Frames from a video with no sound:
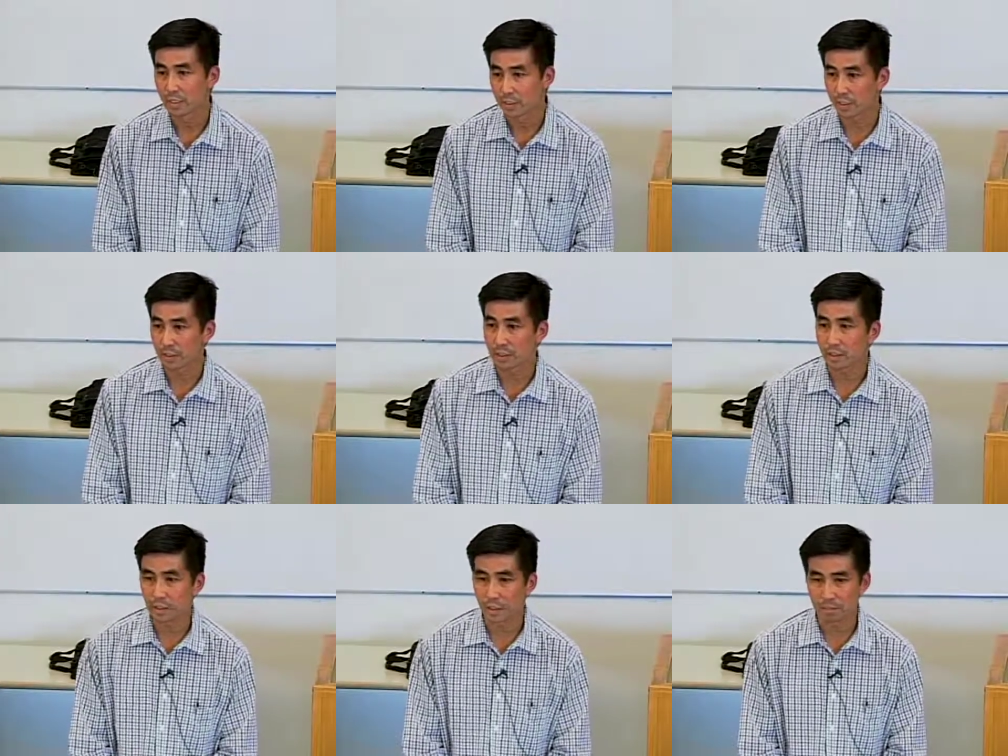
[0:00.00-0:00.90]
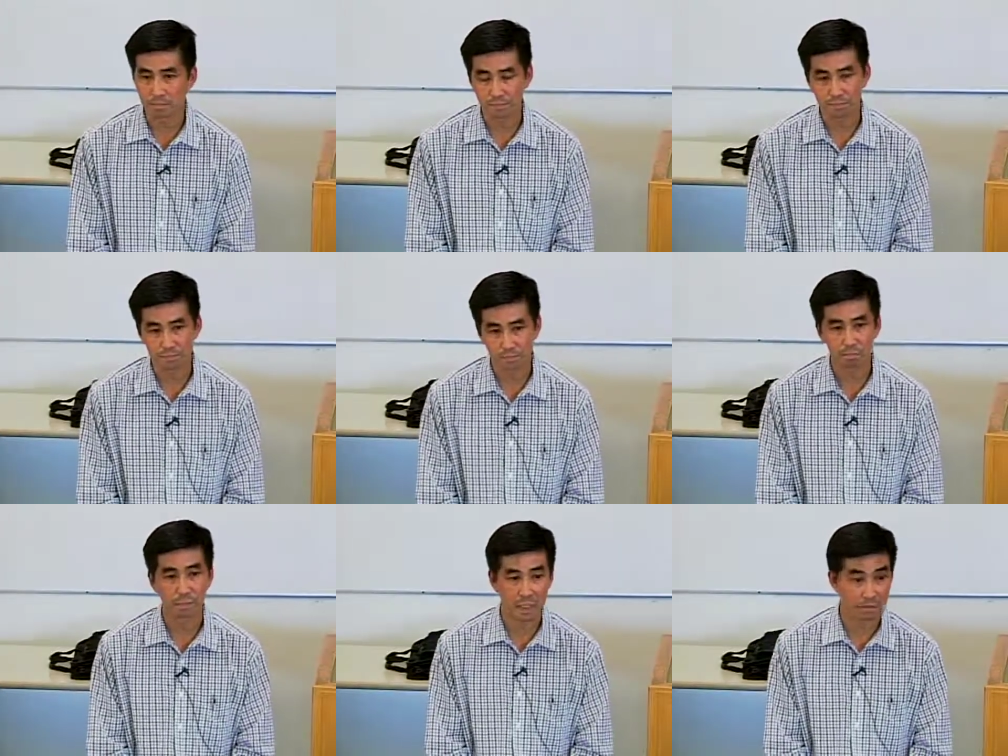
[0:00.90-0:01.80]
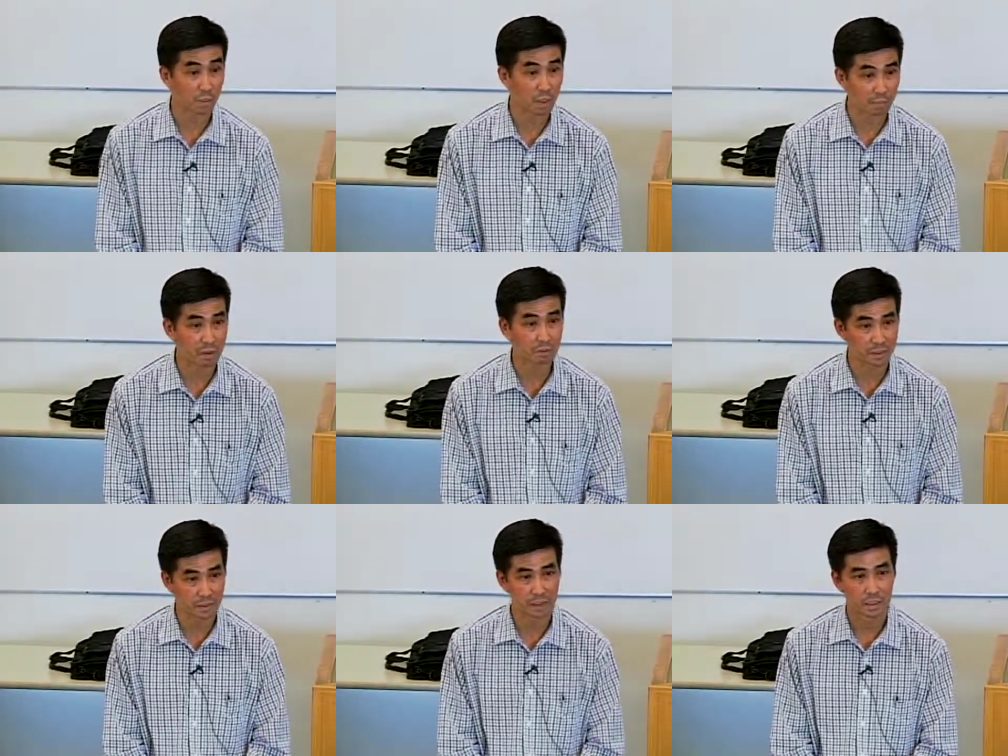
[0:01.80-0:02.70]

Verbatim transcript: to treat um, behavioral problems.